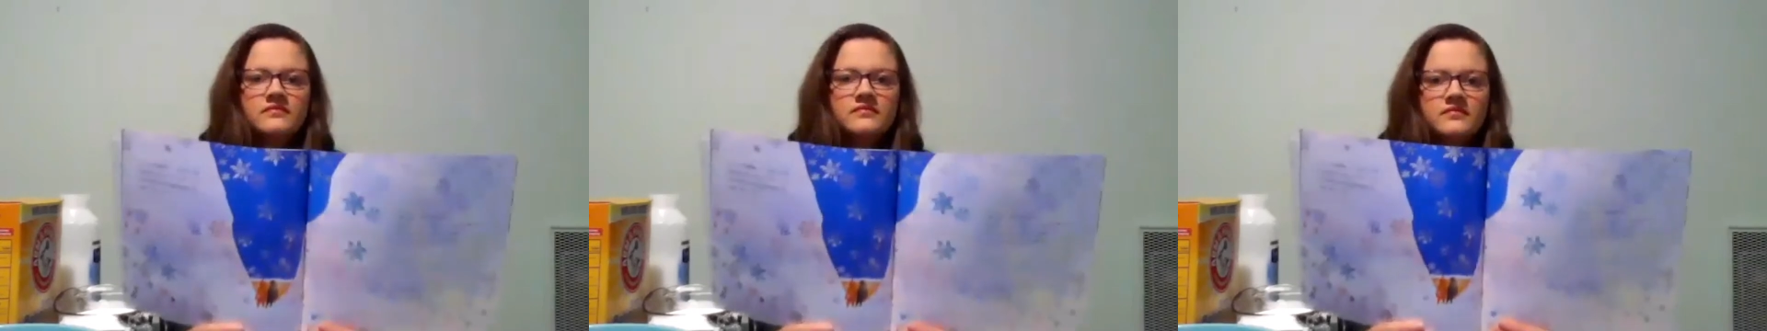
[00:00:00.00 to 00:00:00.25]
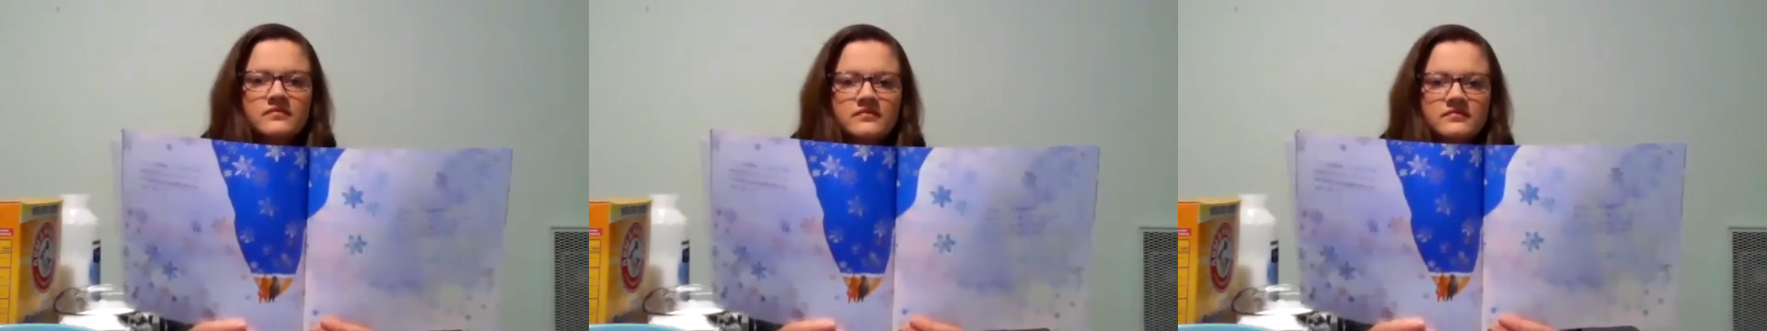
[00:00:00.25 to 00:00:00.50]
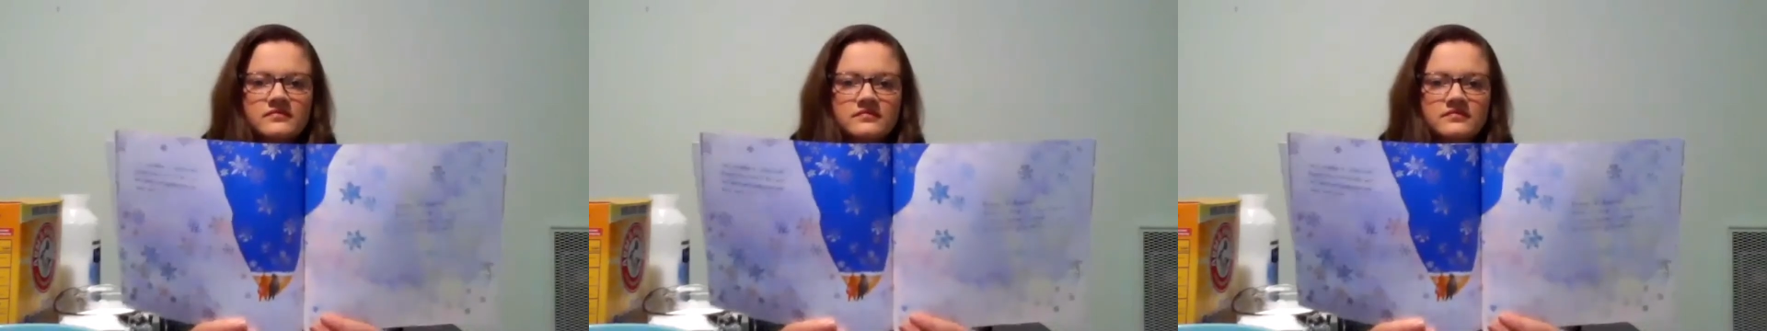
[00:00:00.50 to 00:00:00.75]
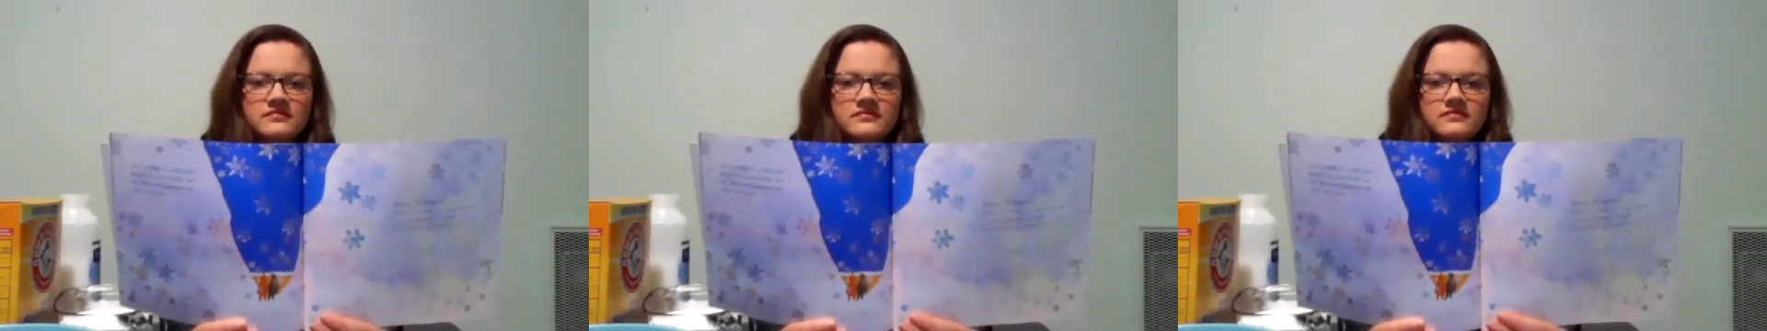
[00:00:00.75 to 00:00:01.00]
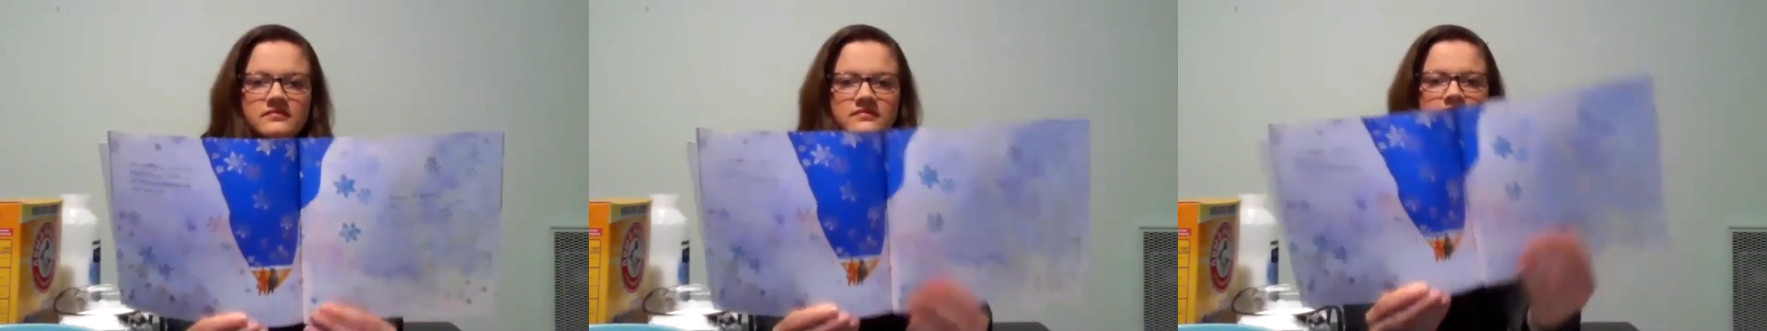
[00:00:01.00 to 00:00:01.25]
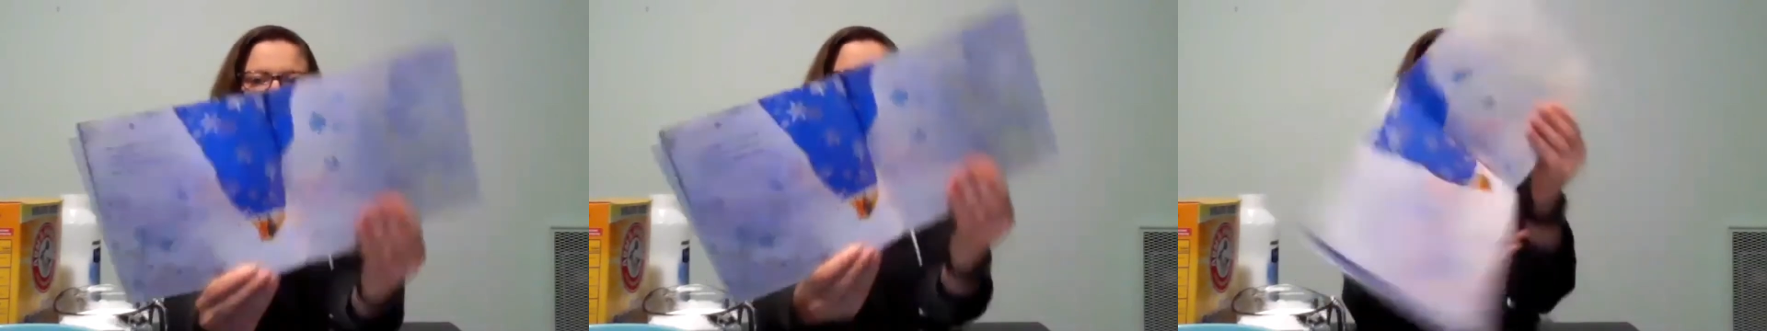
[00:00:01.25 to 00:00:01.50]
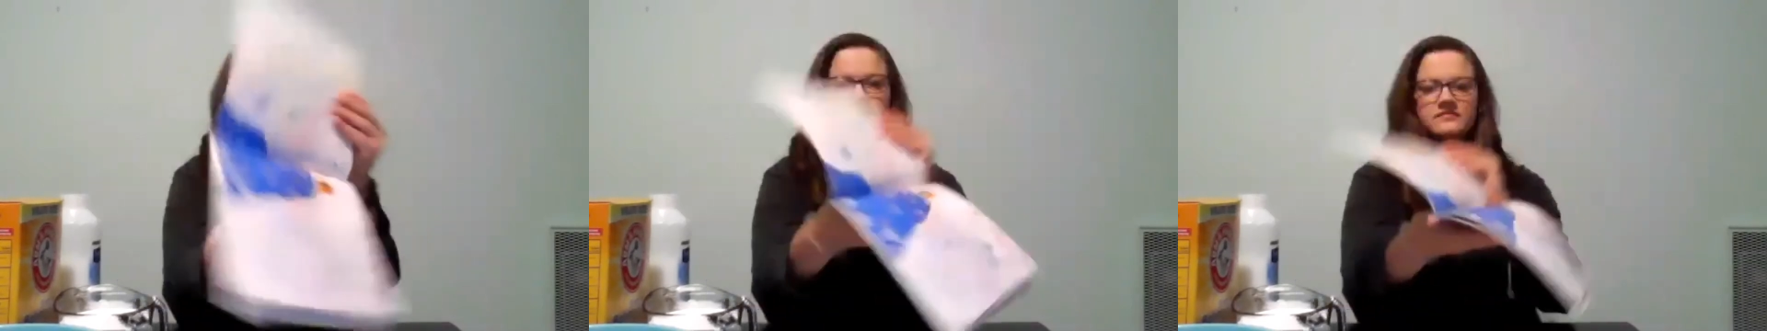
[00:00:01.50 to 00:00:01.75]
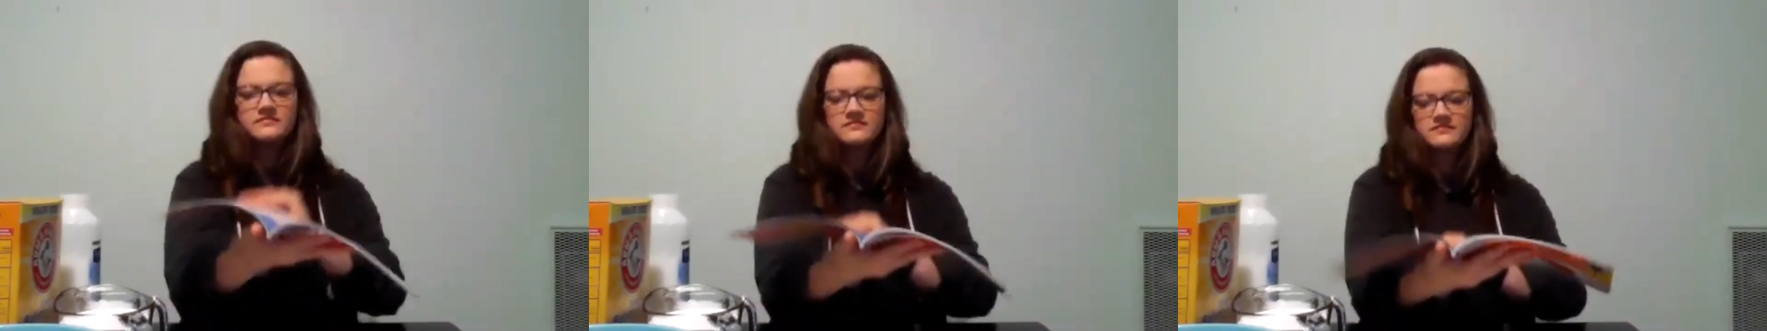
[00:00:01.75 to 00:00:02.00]

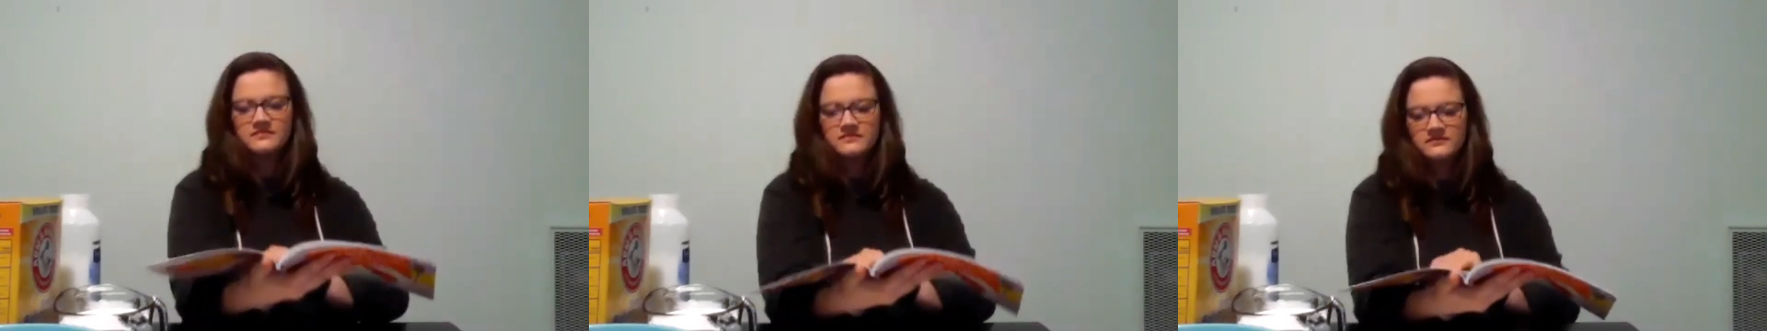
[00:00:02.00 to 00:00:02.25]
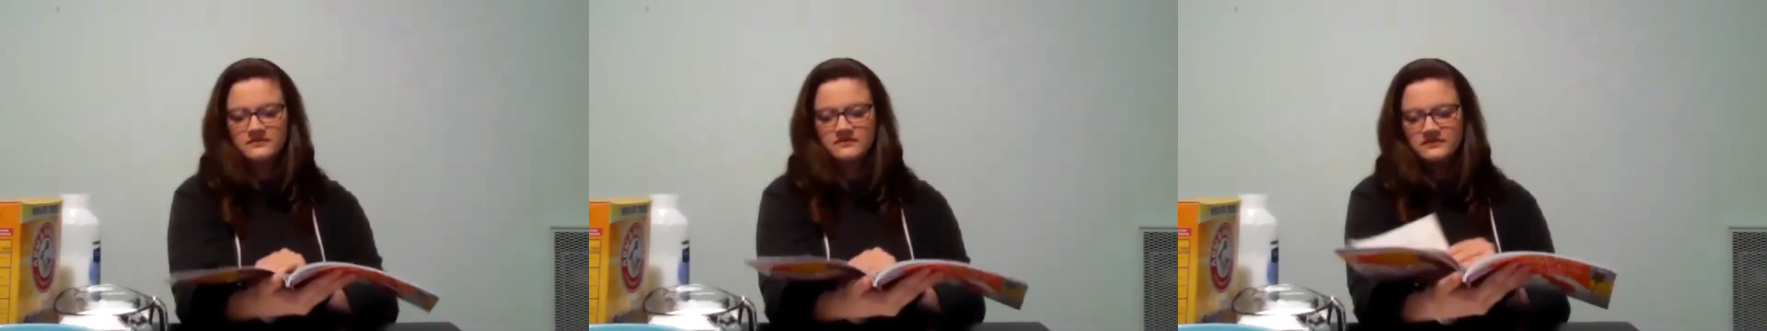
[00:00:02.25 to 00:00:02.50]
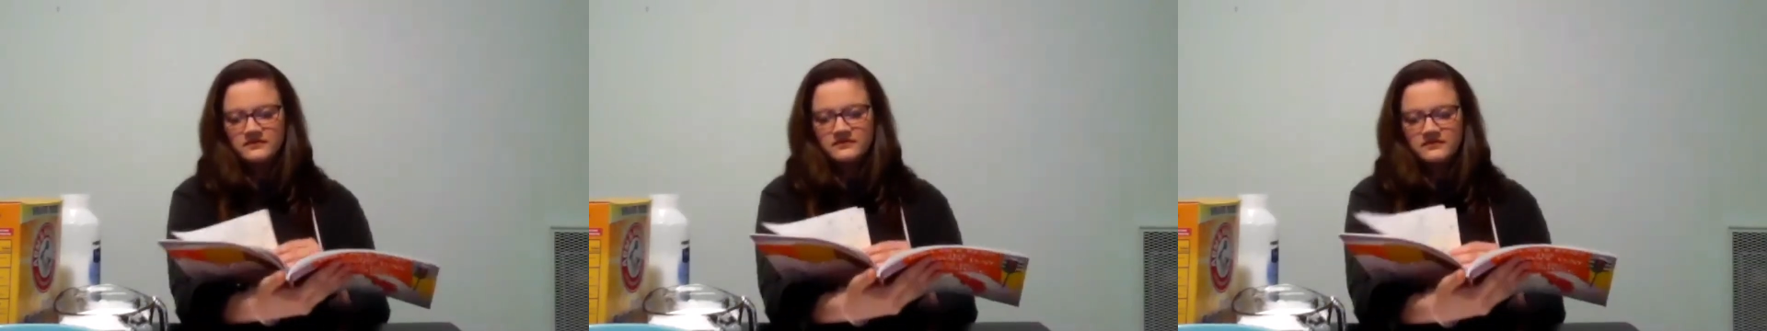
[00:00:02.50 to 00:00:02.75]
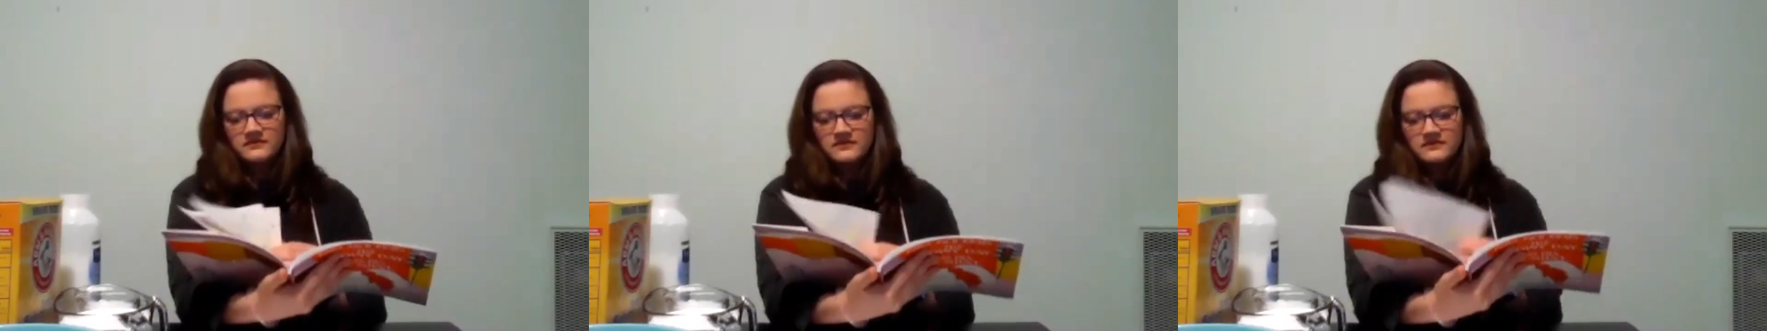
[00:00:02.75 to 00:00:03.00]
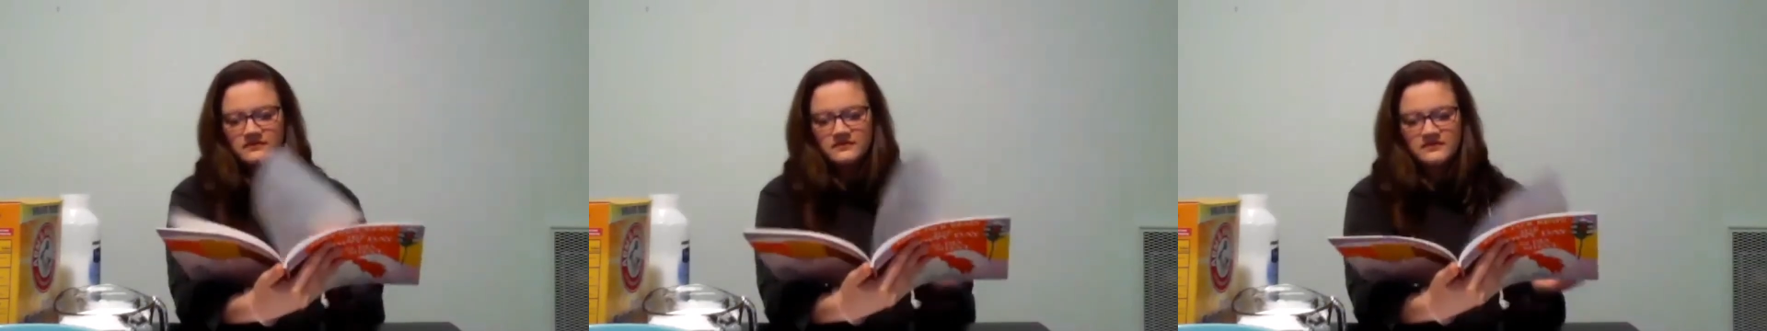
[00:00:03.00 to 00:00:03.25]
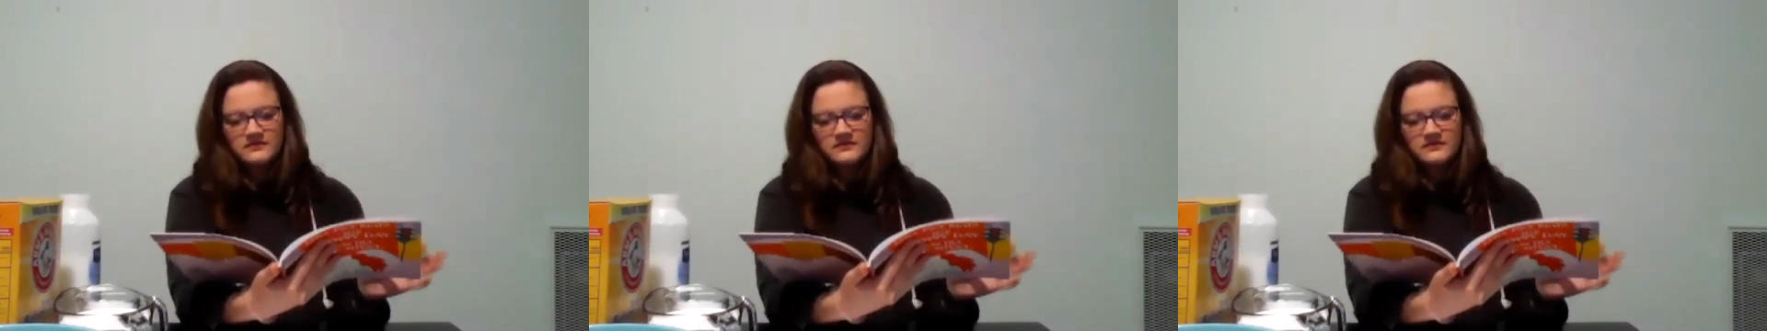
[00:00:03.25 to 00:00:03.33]
No one is speaking in this clip.